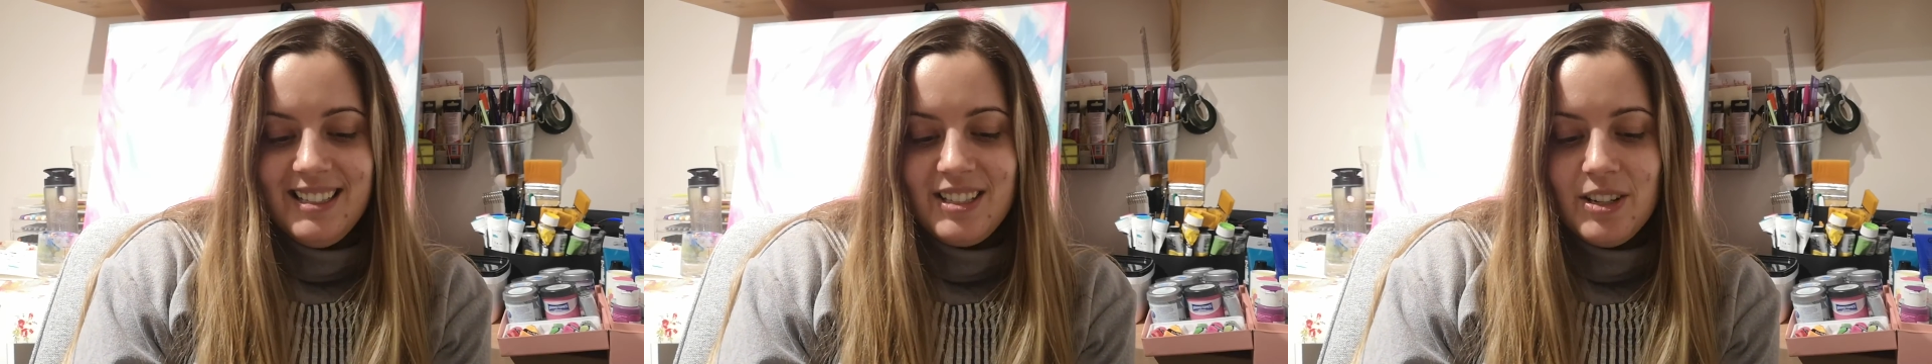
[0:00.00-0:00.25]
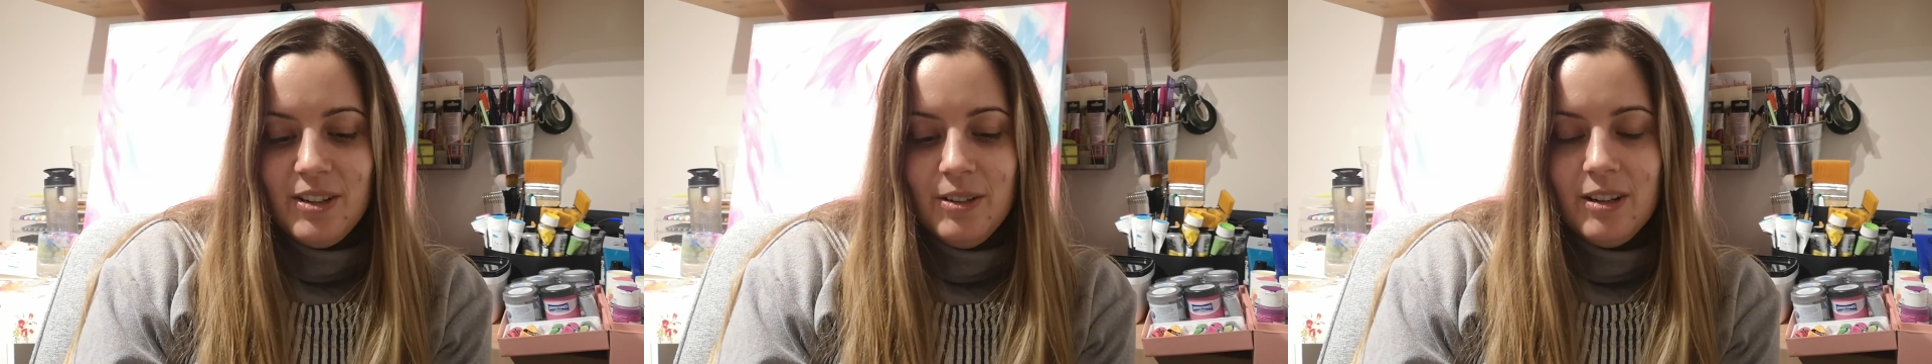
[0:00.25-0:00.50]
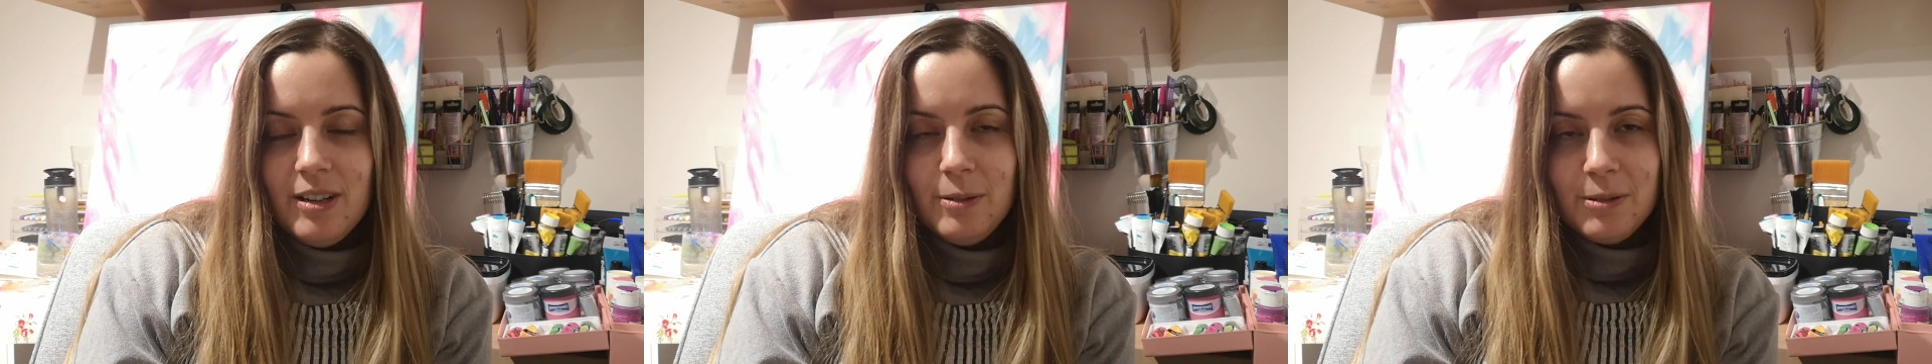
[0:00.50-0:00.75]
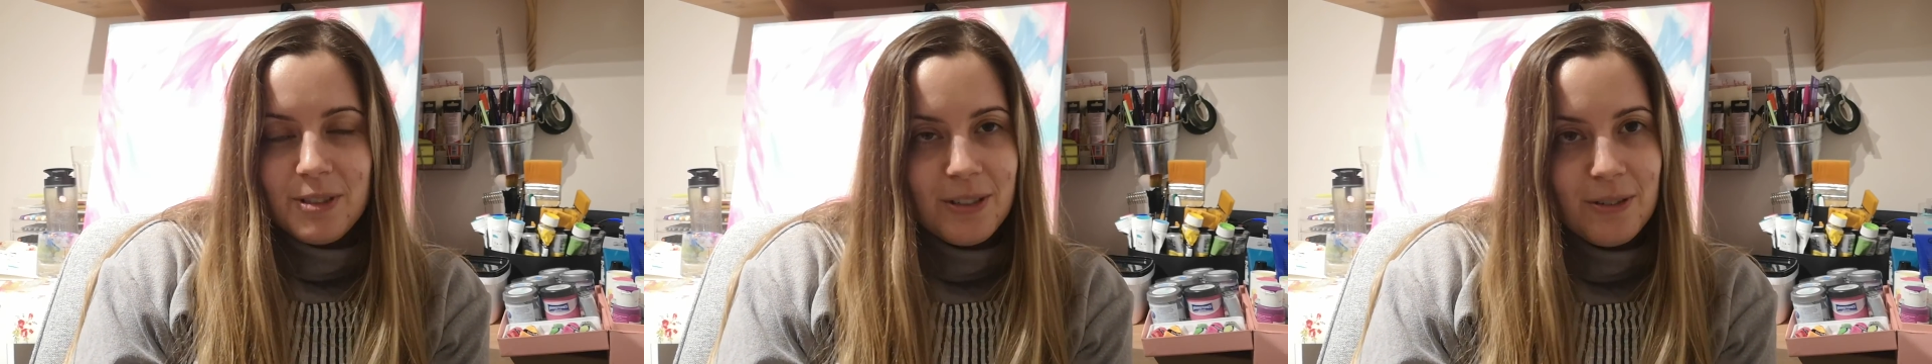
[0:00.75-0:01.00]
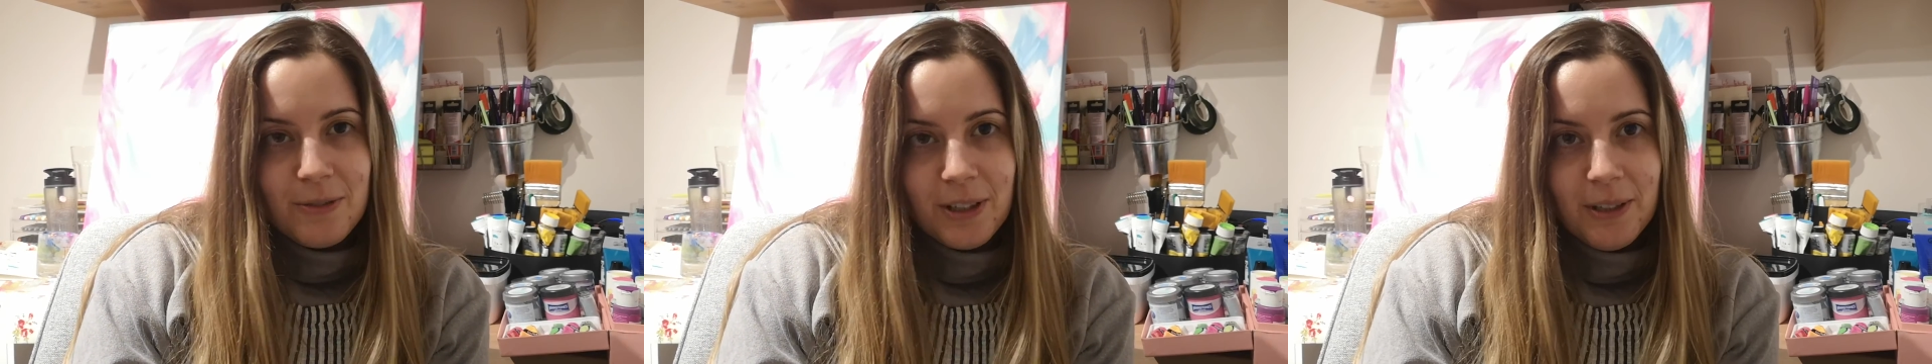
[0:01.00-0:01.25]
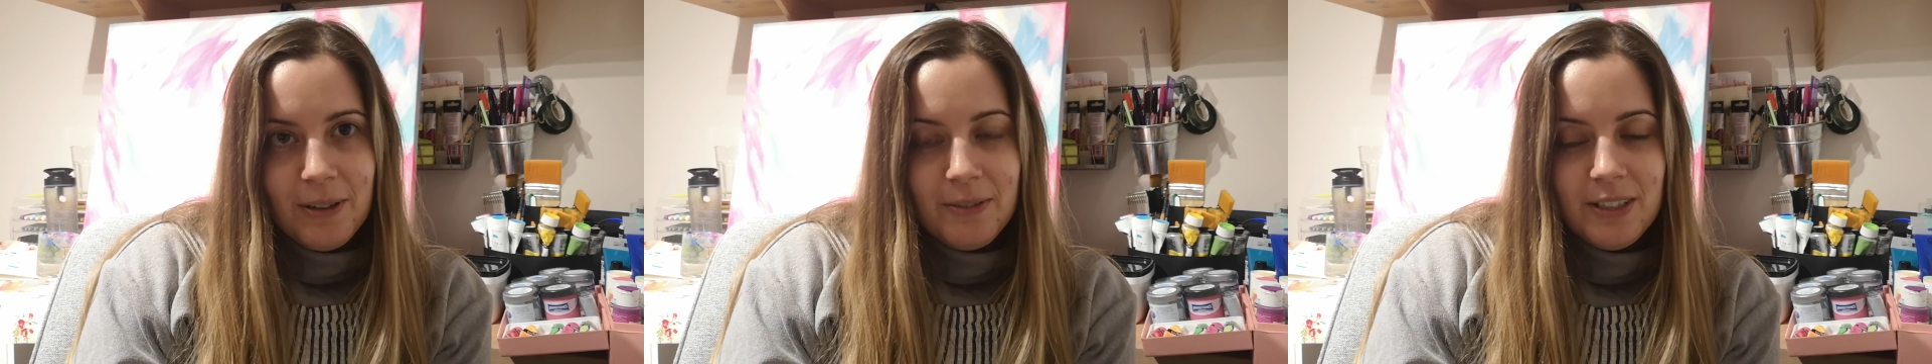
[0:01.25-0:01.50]
So I will do a
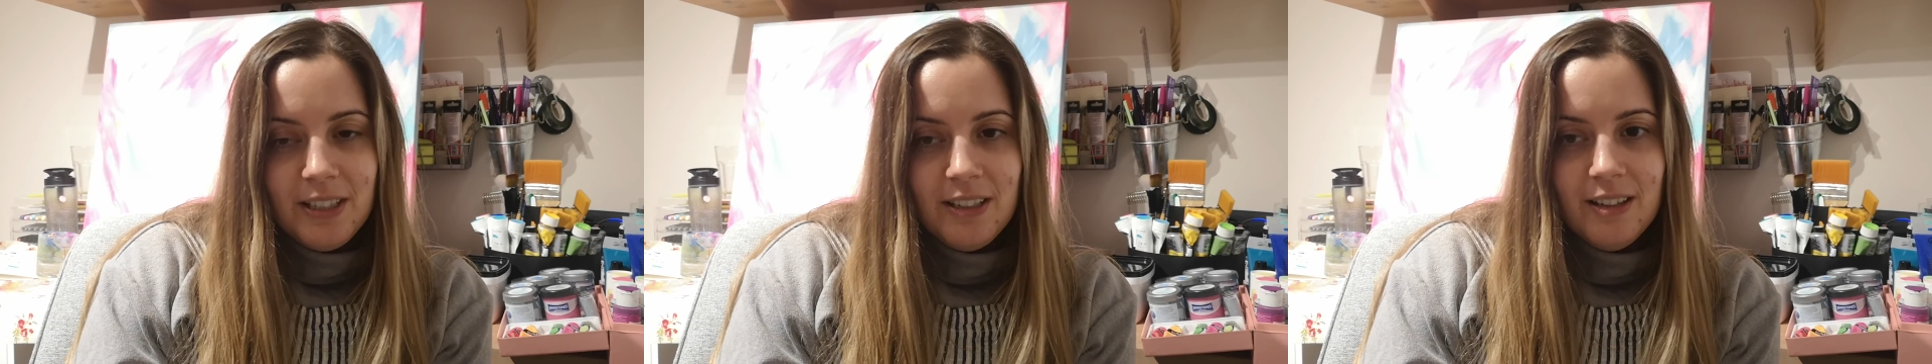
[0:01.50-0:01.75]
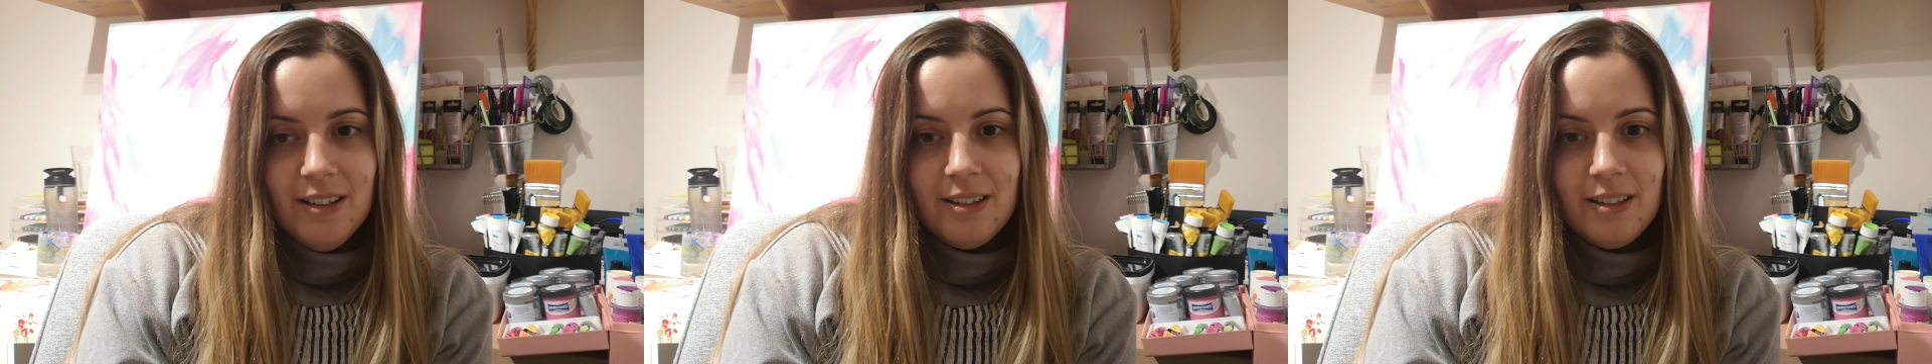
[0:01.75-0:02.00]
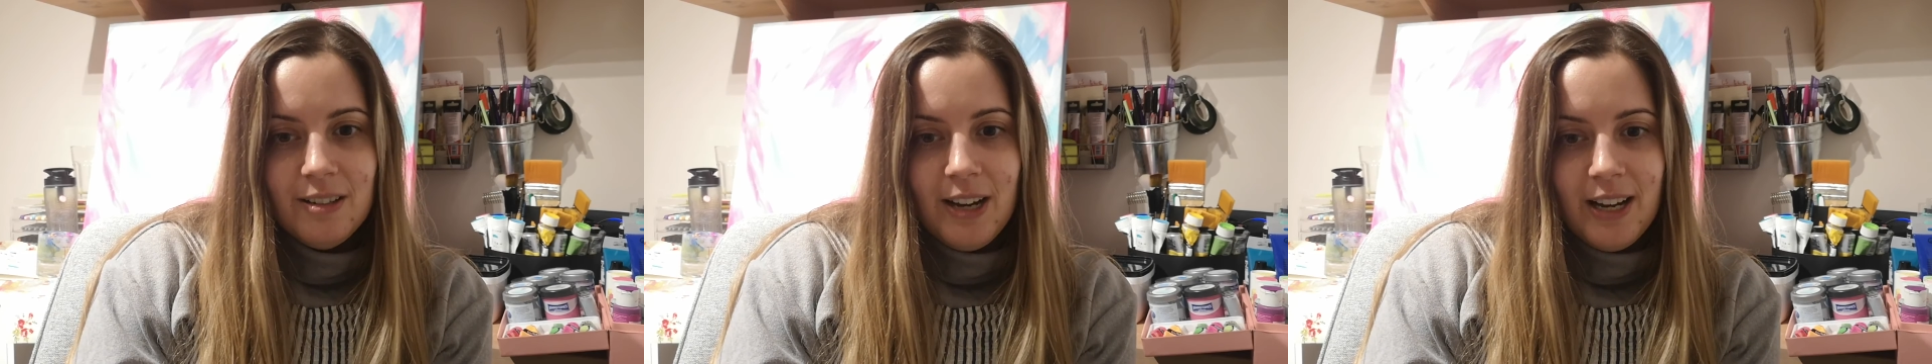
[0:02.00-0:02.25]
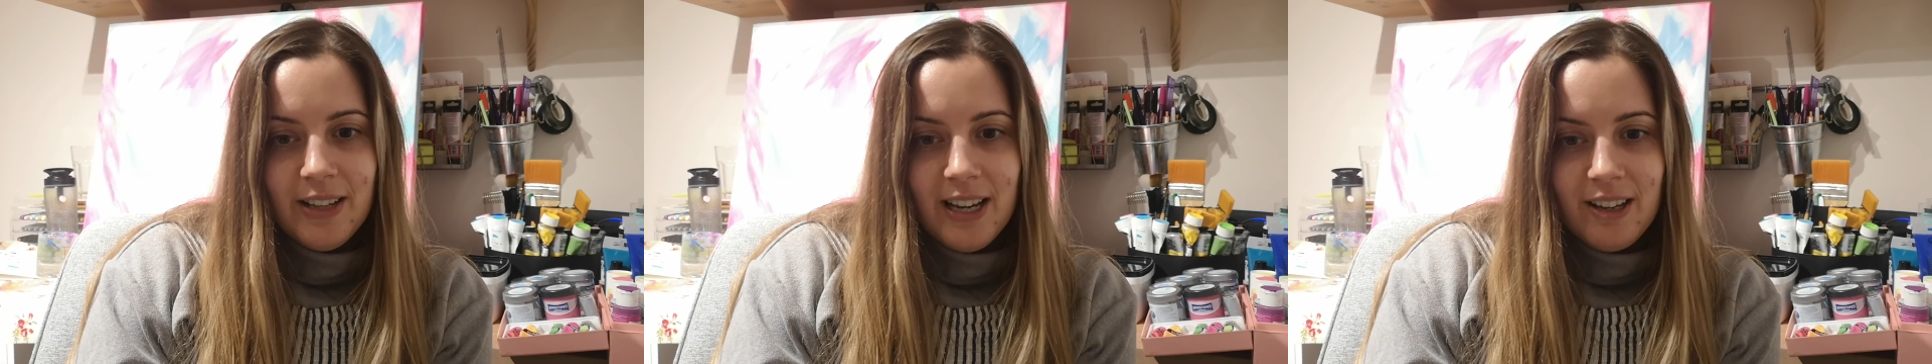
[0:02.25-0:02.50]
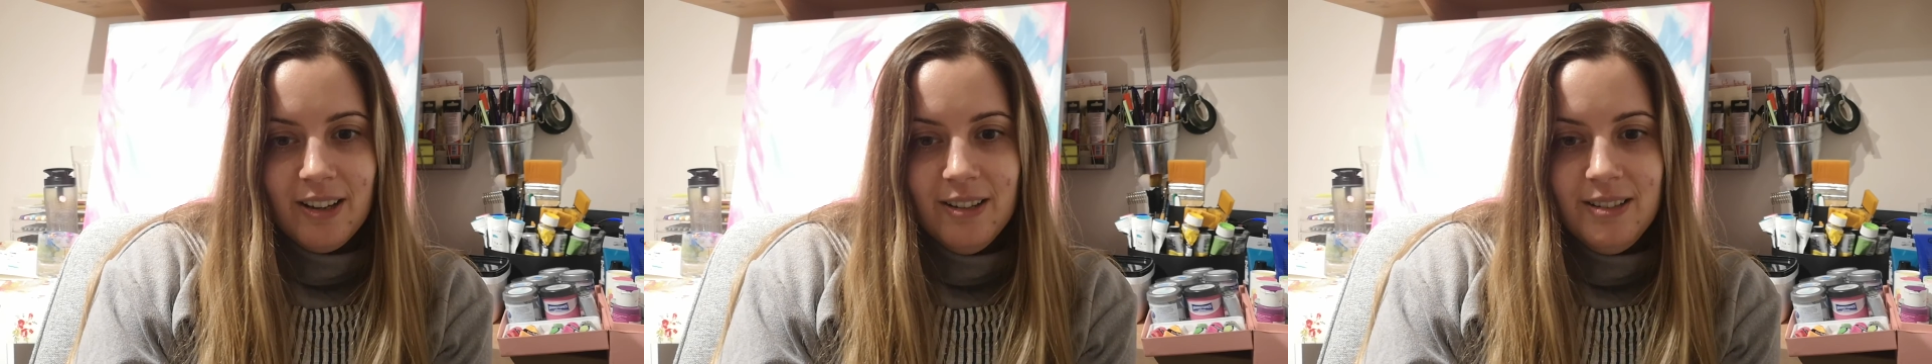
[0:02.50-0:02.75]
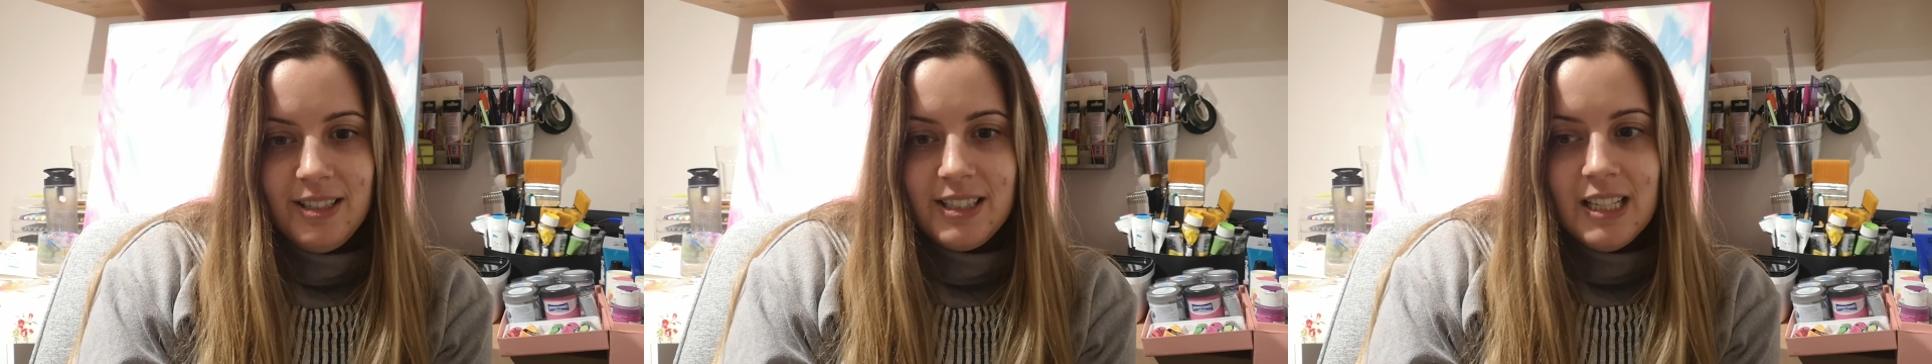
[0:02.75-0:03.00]
follow-up video of how that
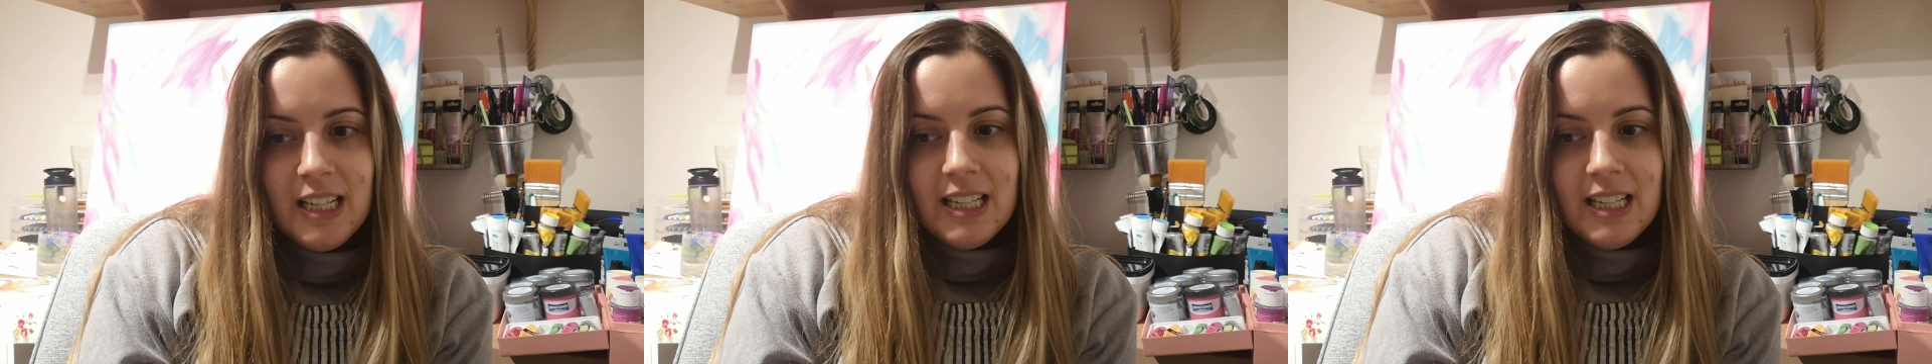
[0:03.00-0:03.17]
goes.